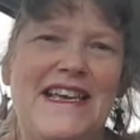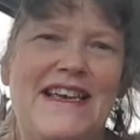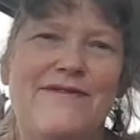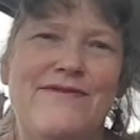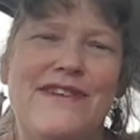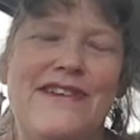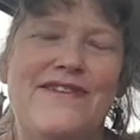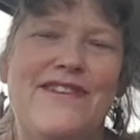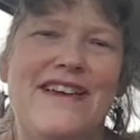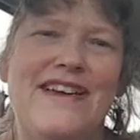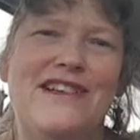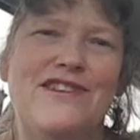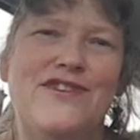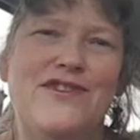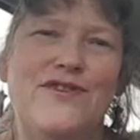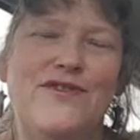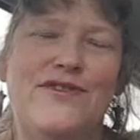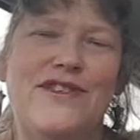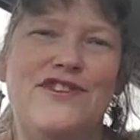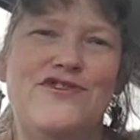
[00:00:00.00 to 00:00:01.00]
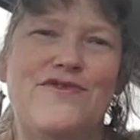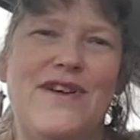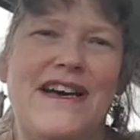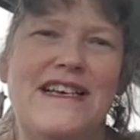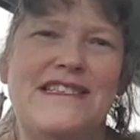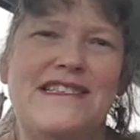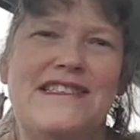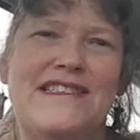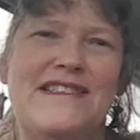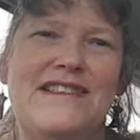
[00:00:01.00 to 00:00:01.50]
everything to the
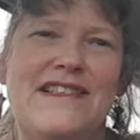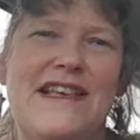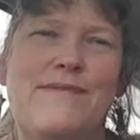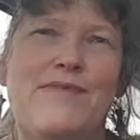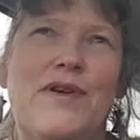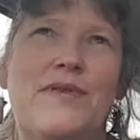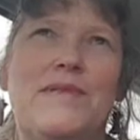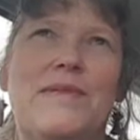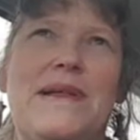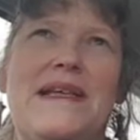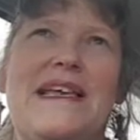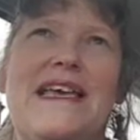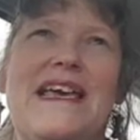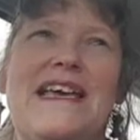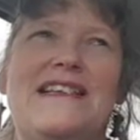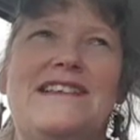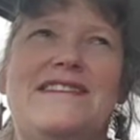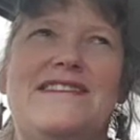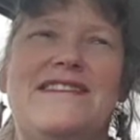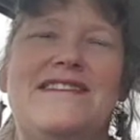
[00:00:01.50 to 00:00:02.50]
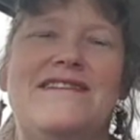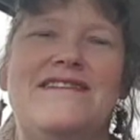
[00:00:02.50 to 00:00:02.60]
trust, they probably get